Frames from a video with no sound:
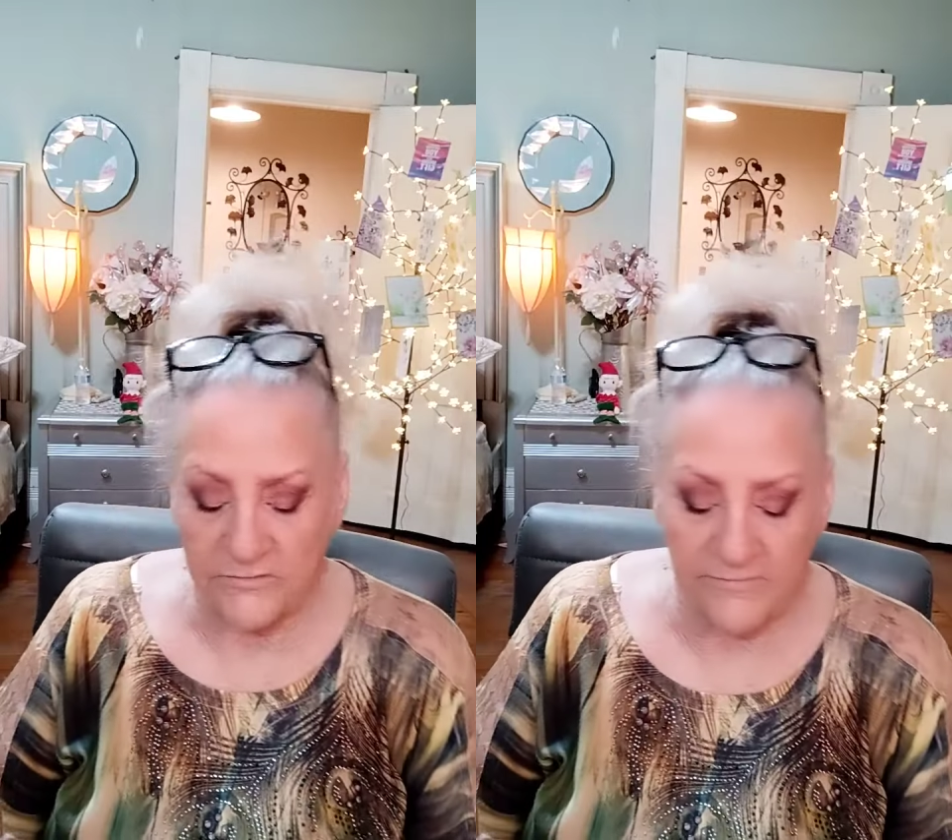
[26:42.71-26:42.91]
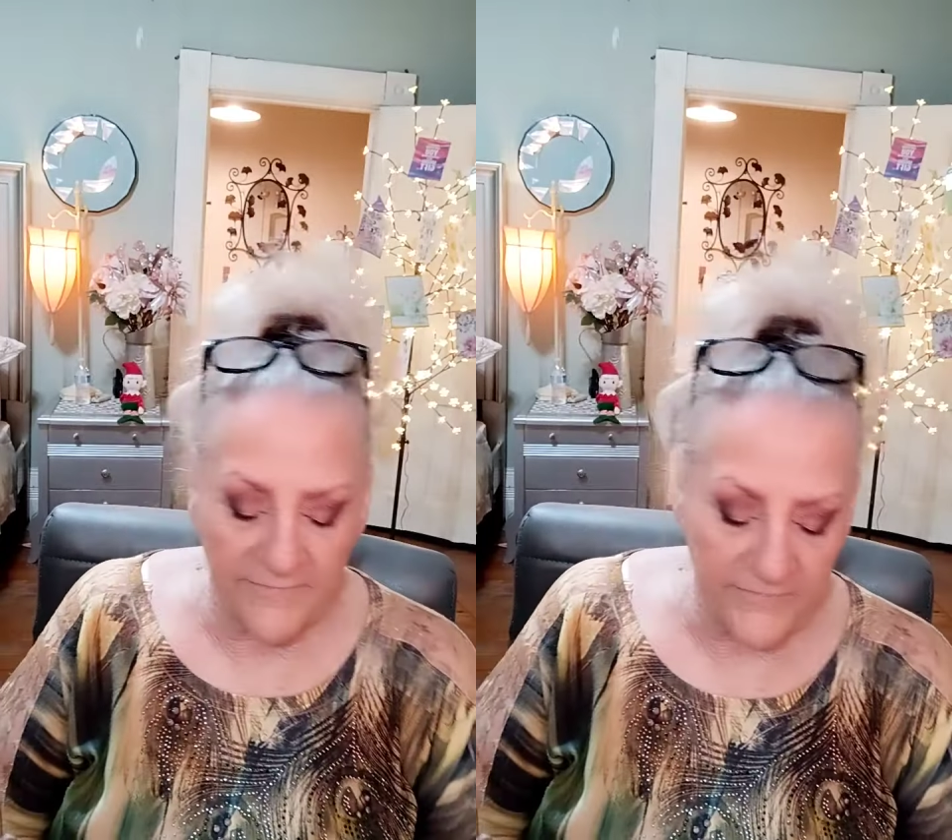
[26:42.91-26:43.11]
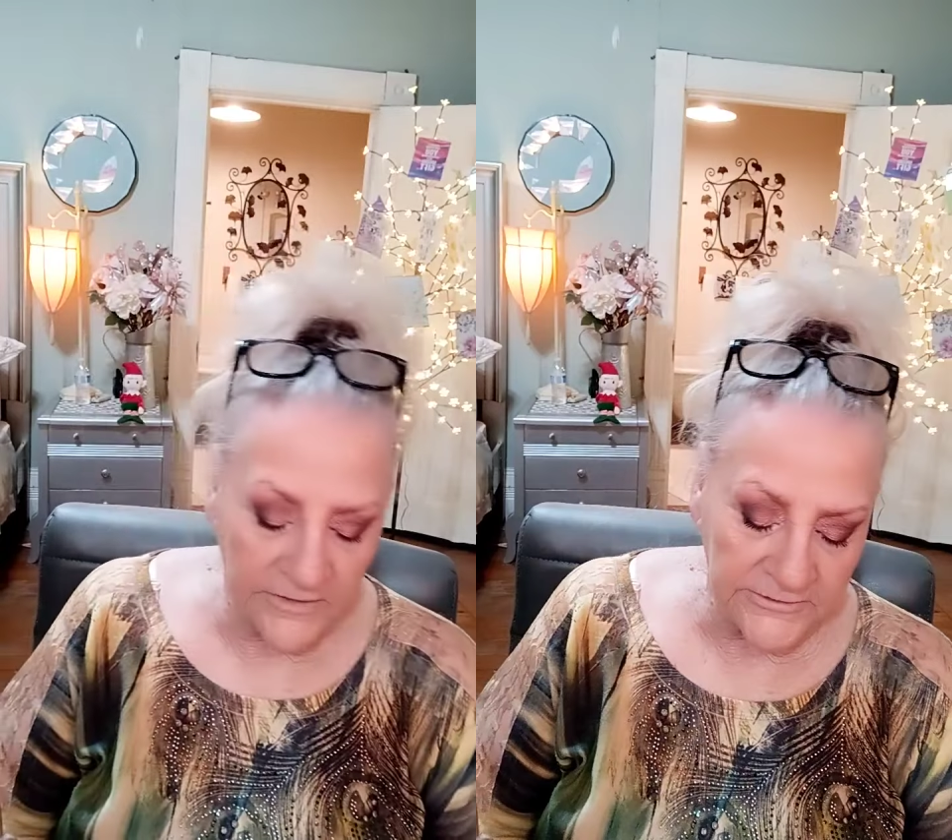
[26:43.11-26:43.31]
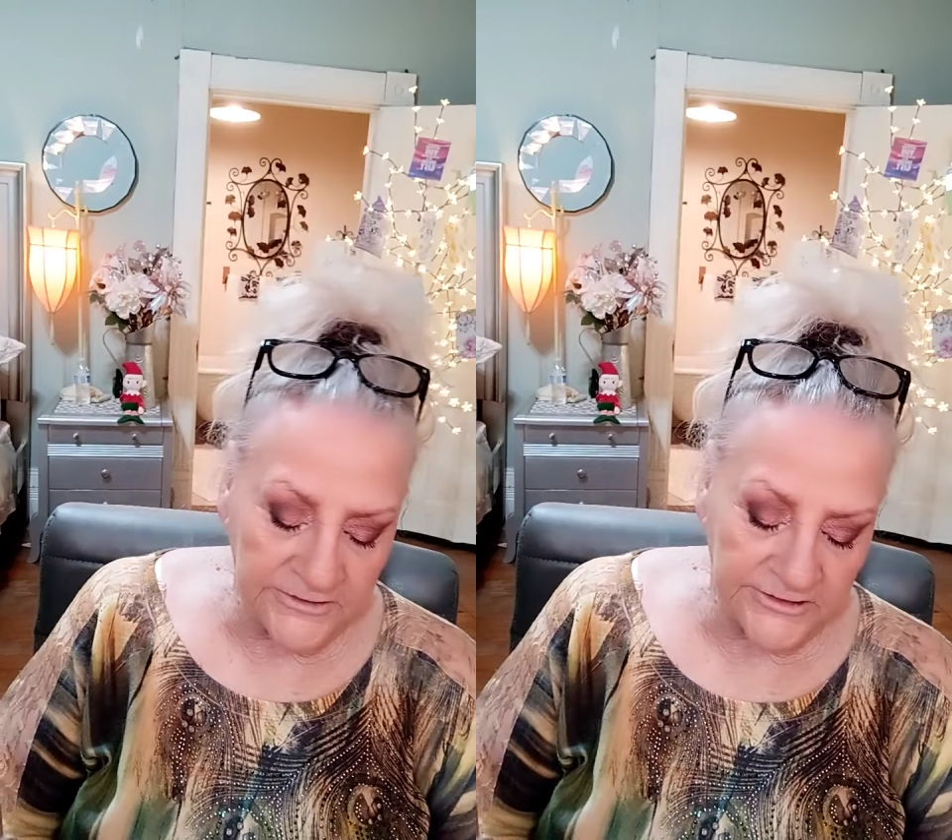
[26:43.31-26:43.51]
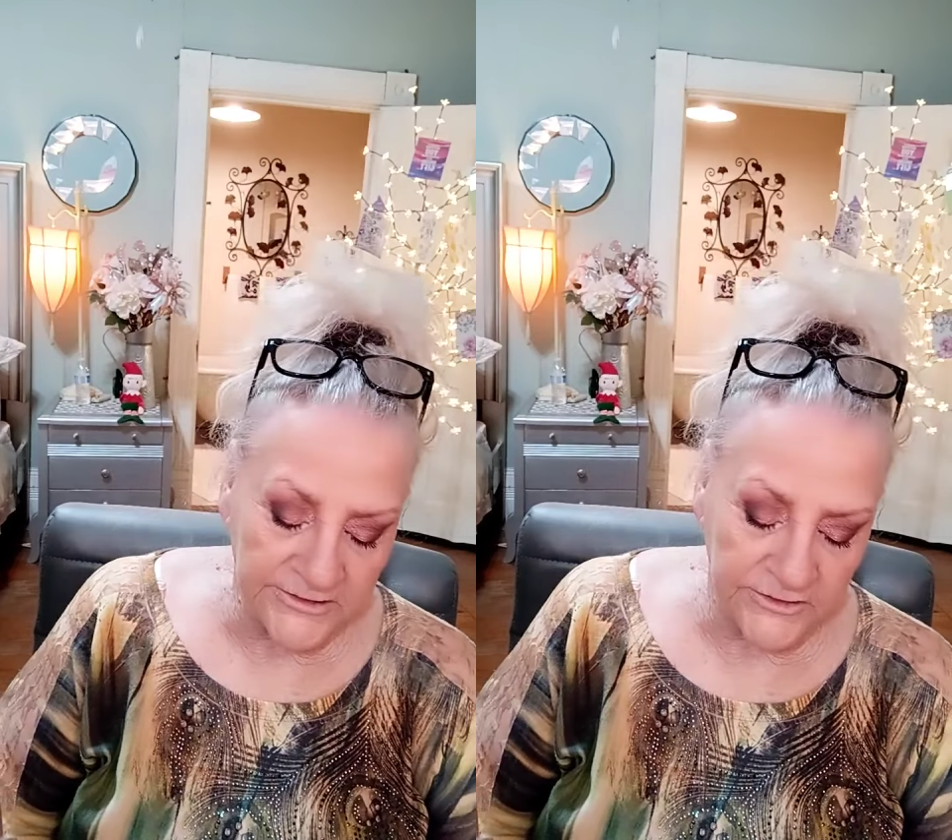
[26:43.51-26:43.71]

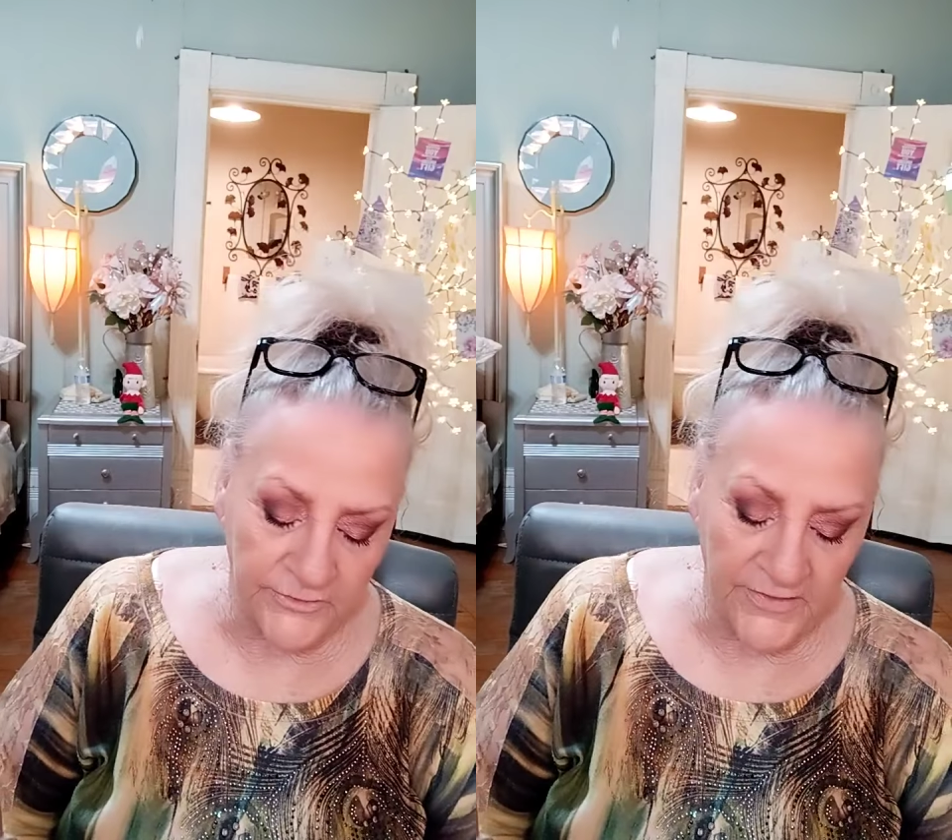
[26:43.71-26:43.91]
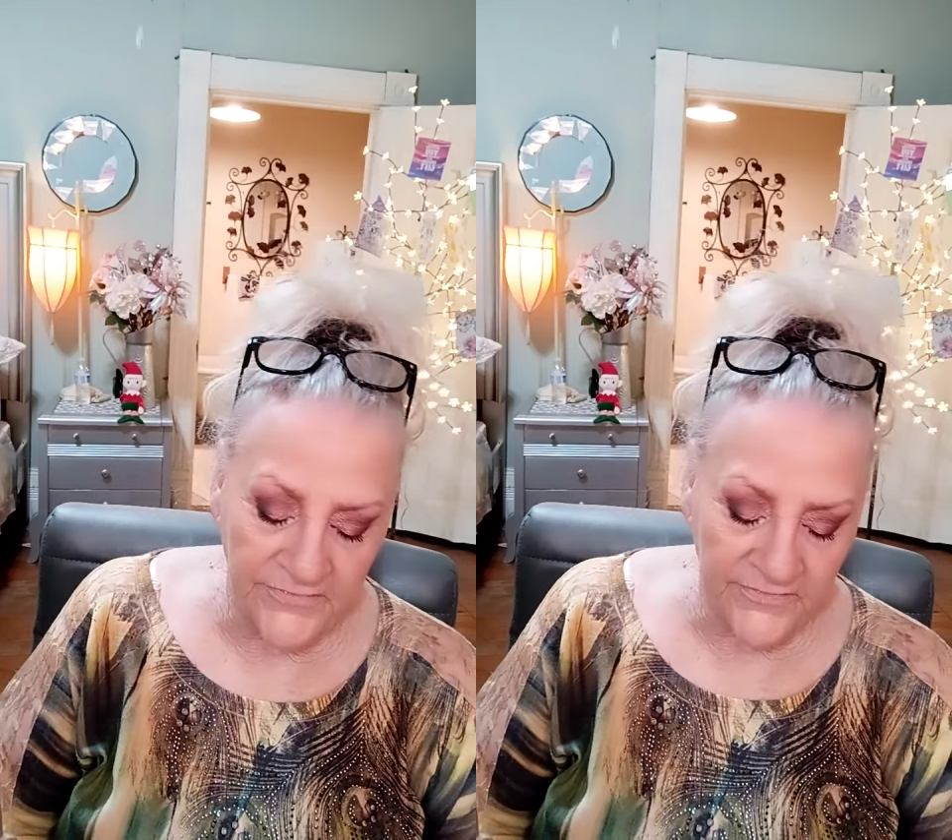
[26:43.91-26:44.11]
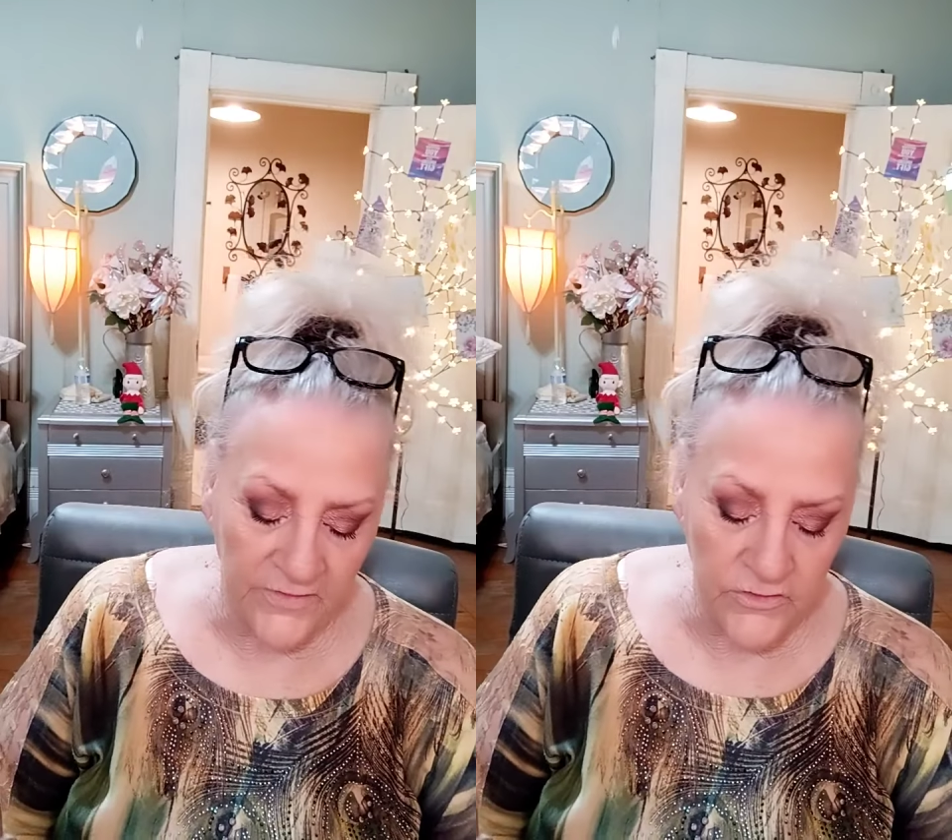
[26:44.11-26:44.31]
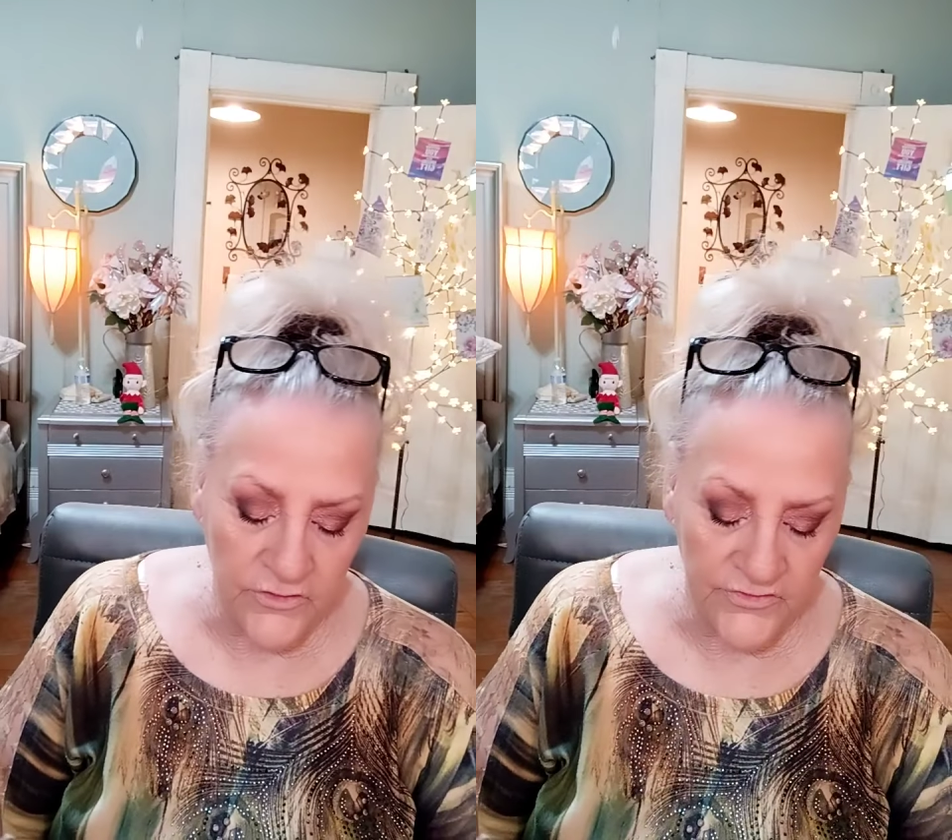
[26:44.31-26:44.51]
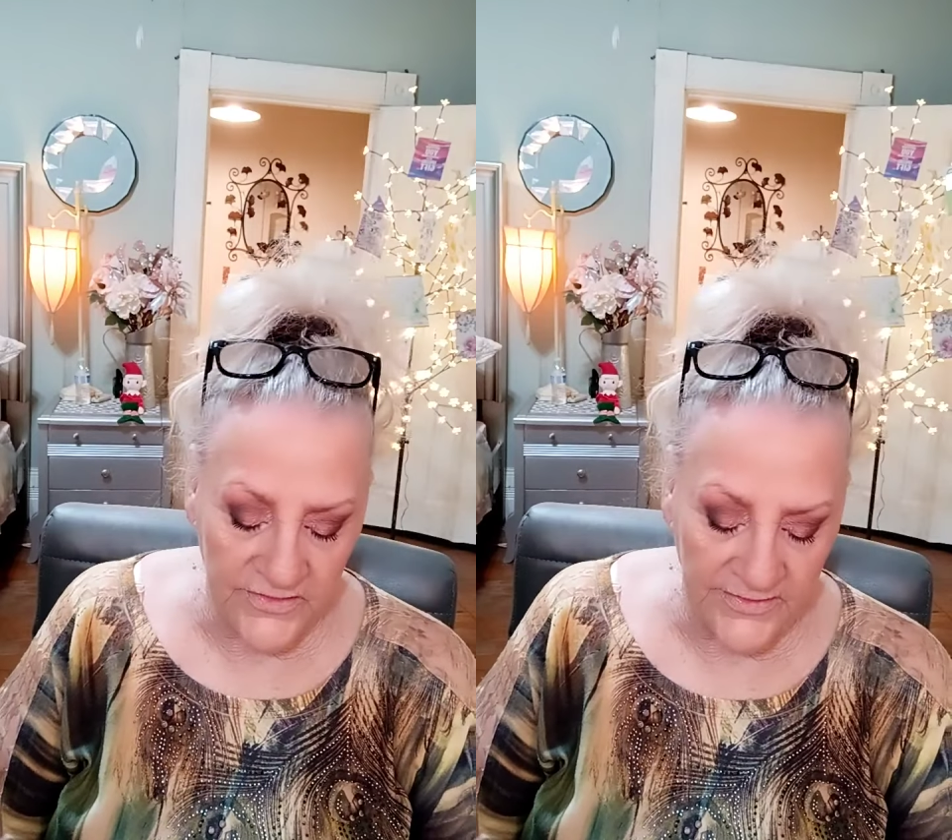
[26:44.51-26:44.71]
Revolution
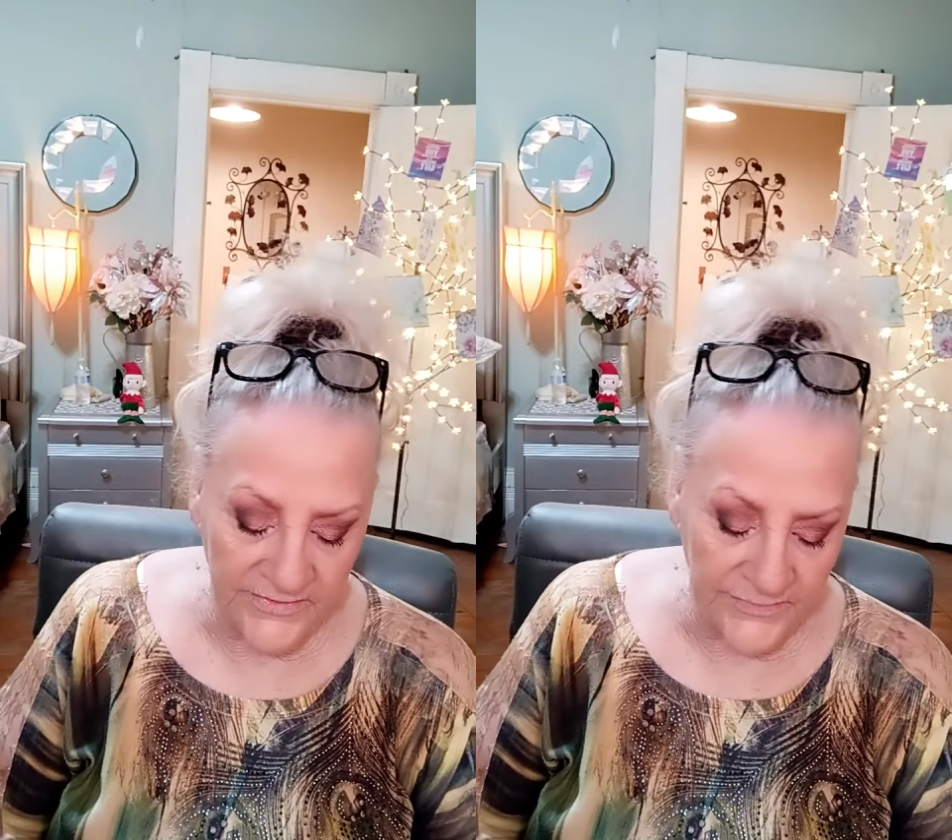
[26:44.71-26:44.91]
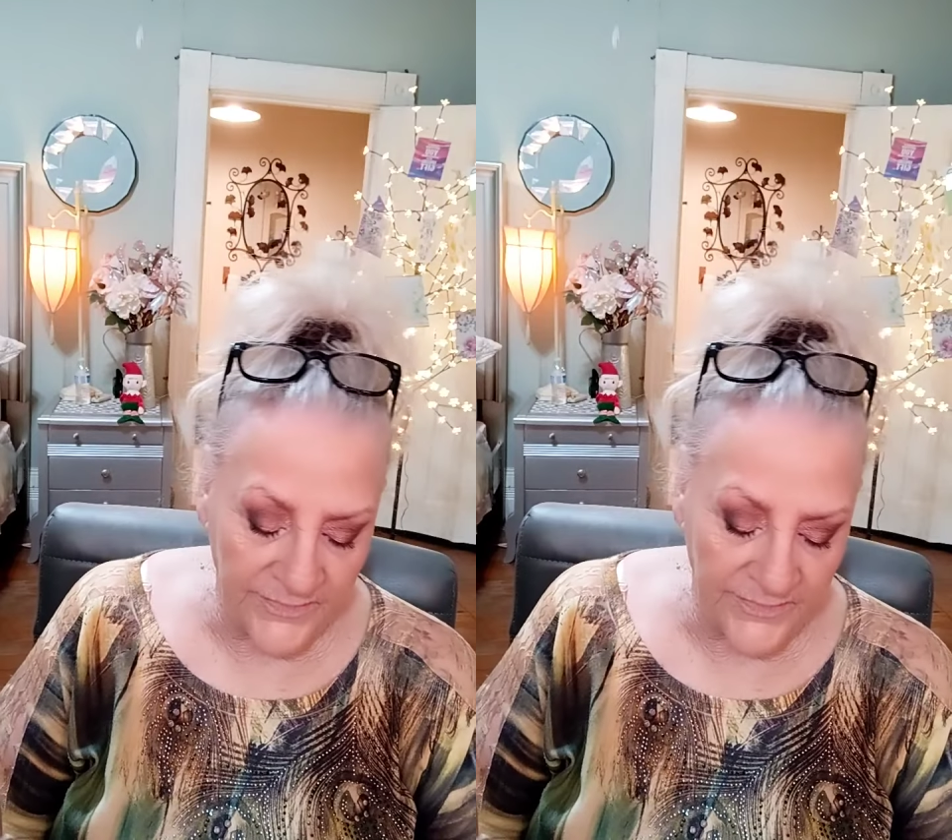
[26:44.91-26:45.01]
Translucent